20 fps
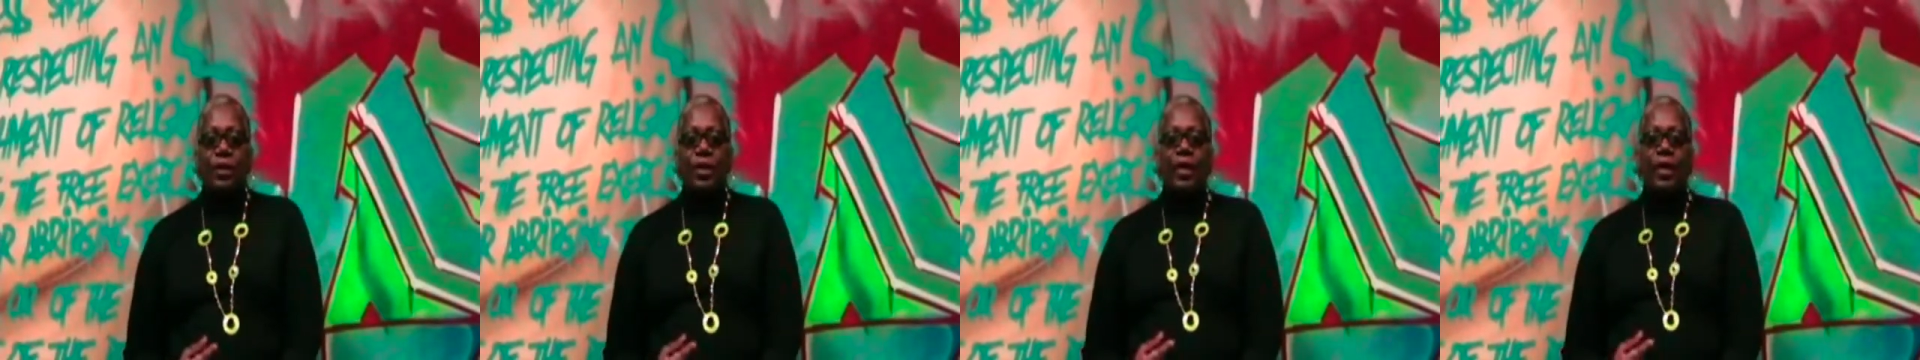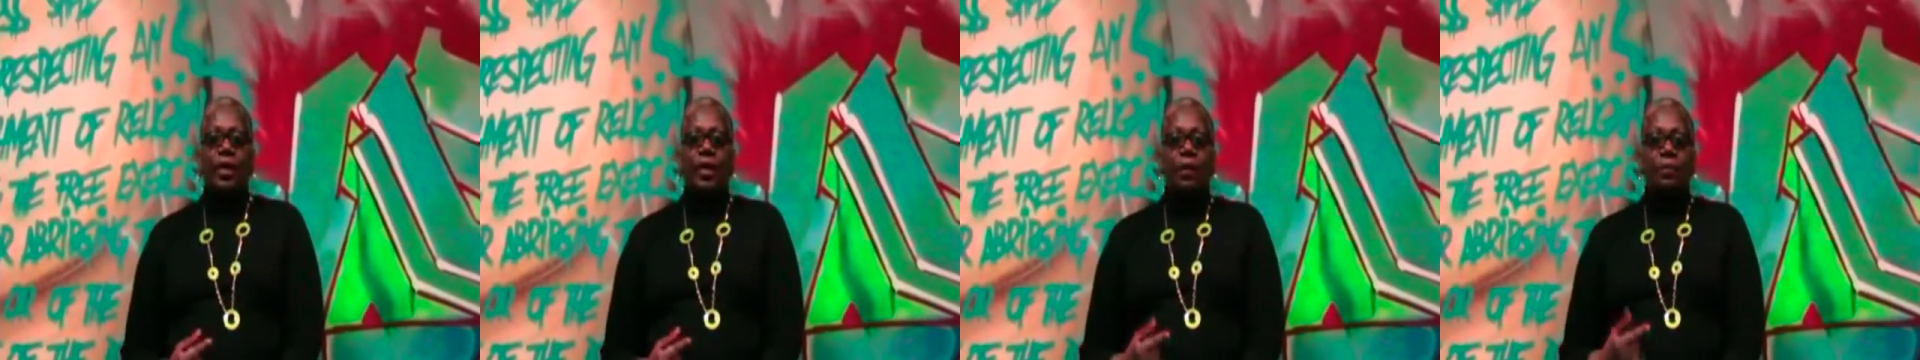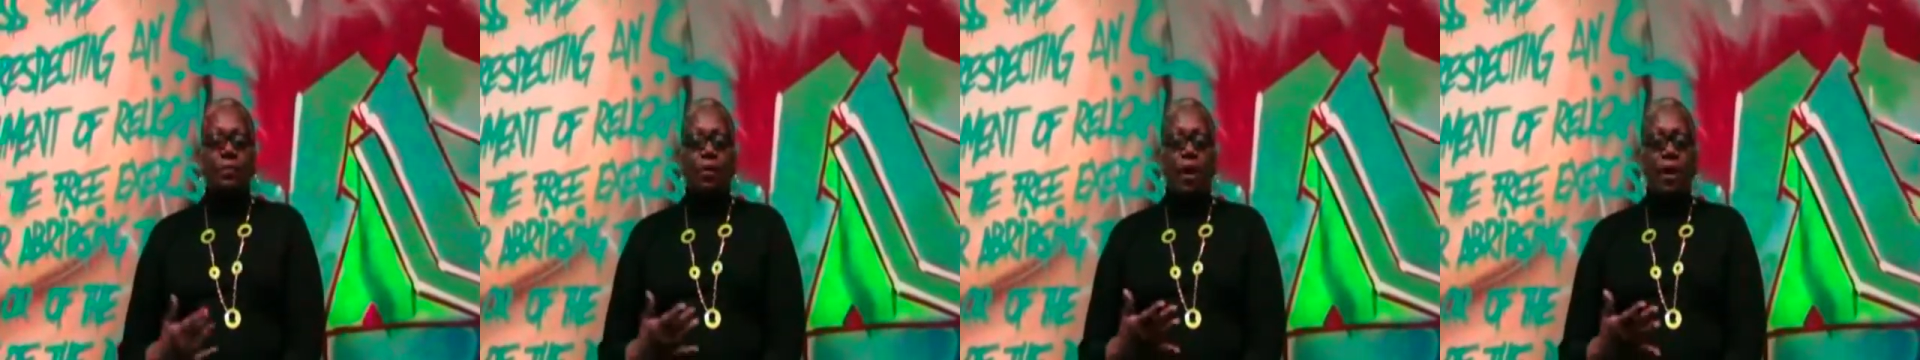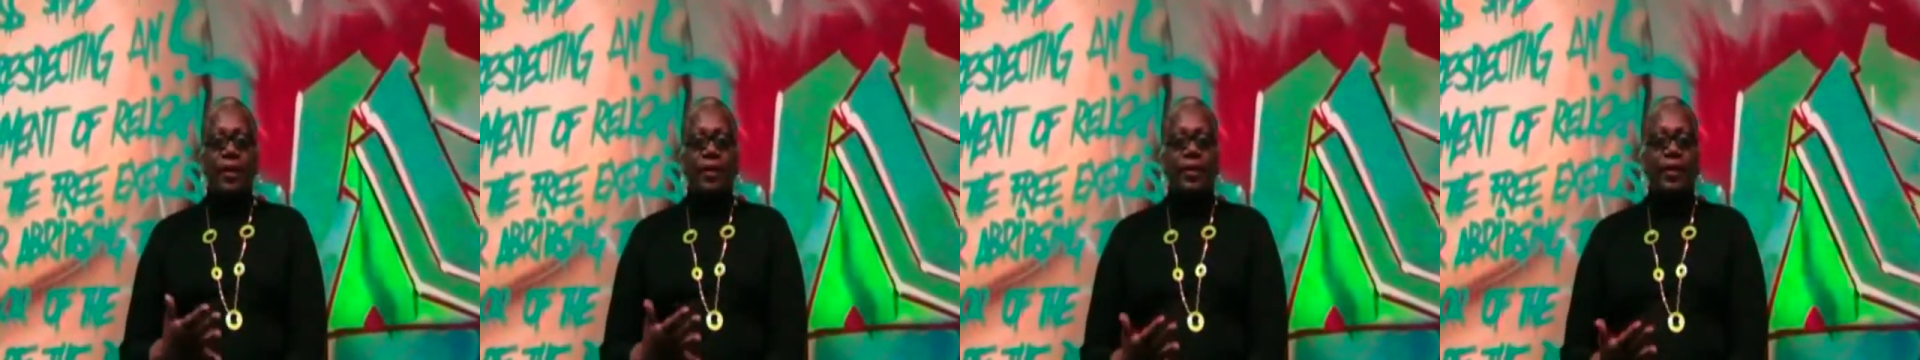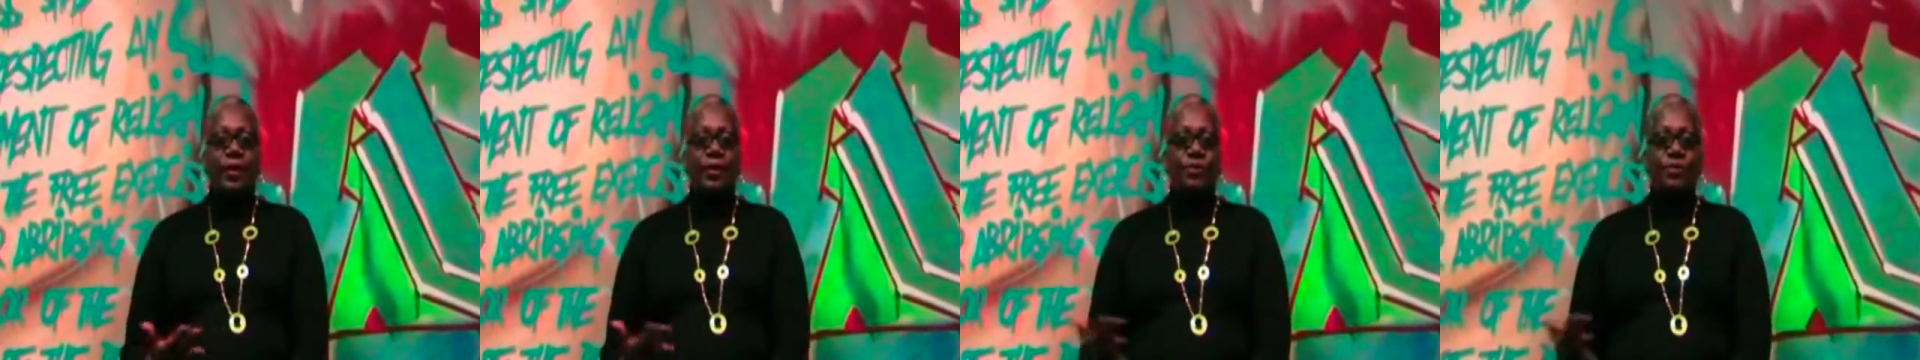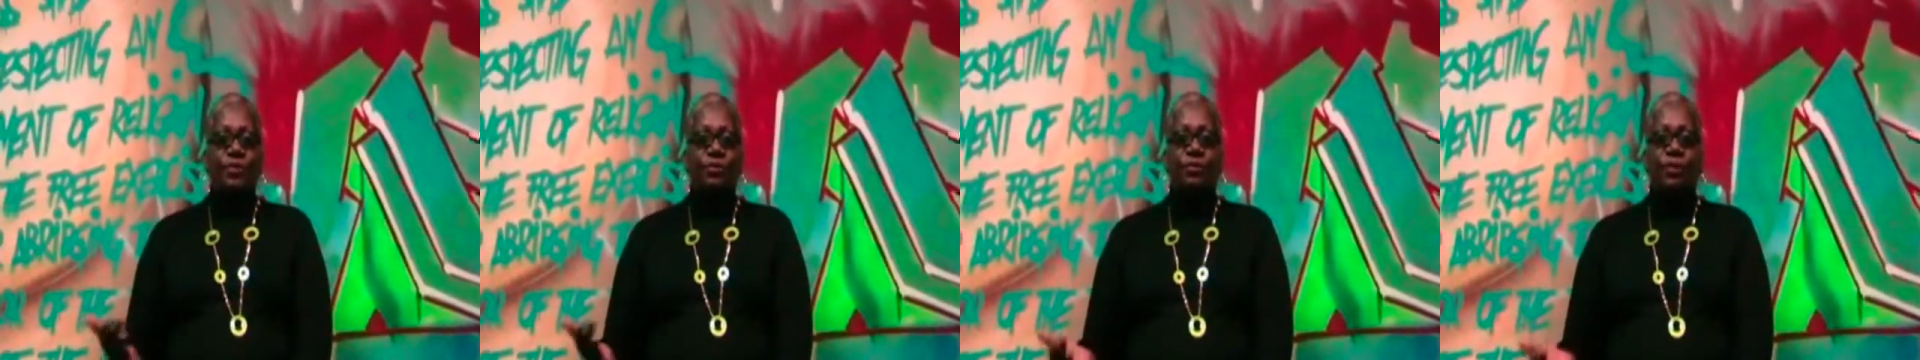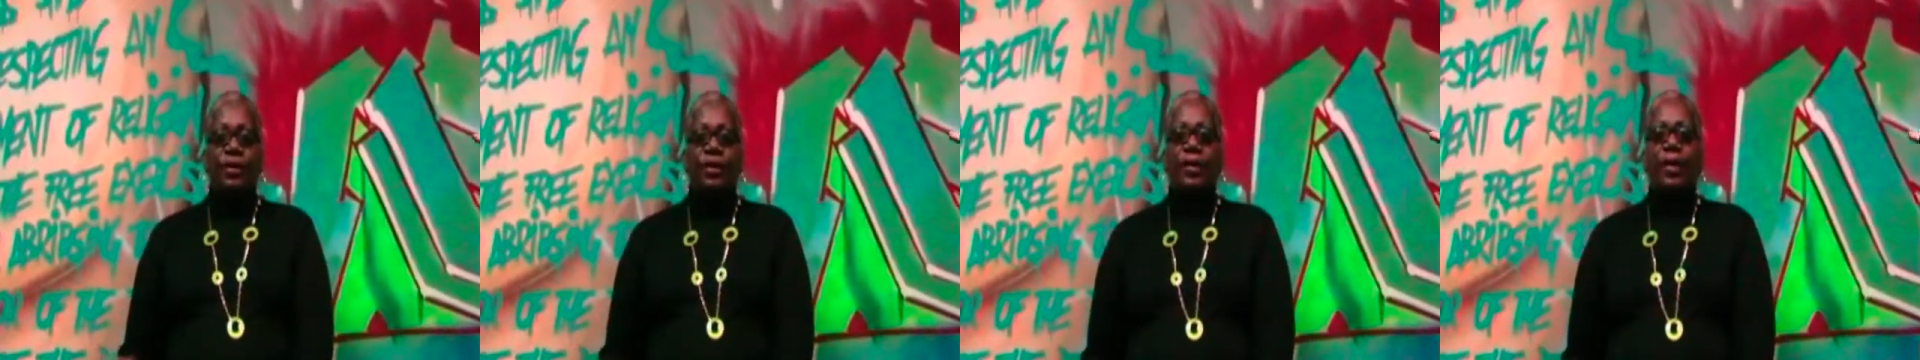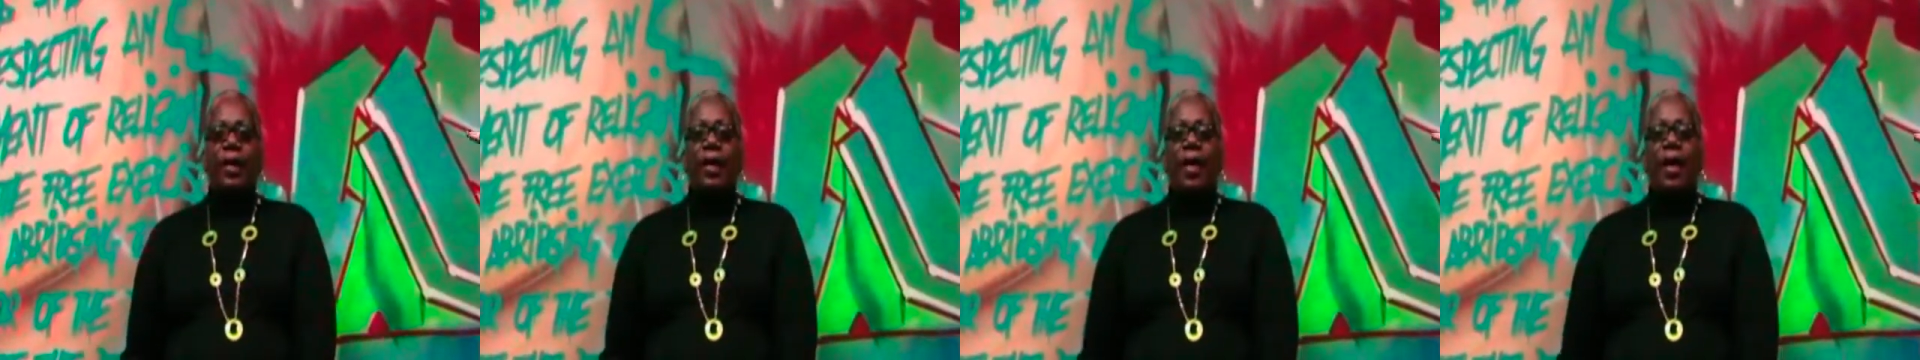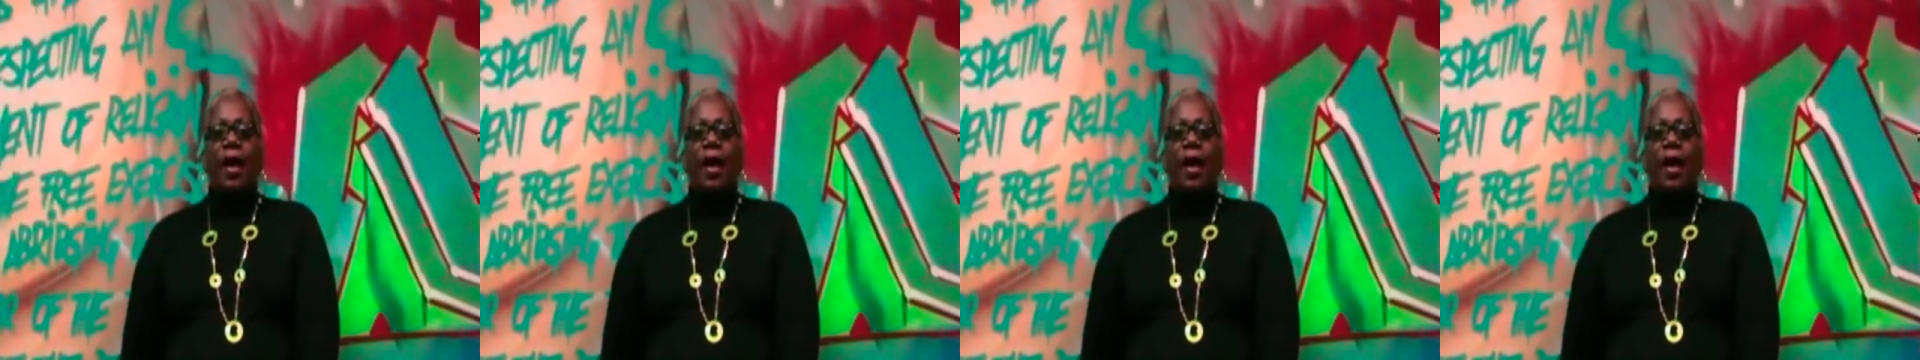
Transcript: day I'm walking down the street,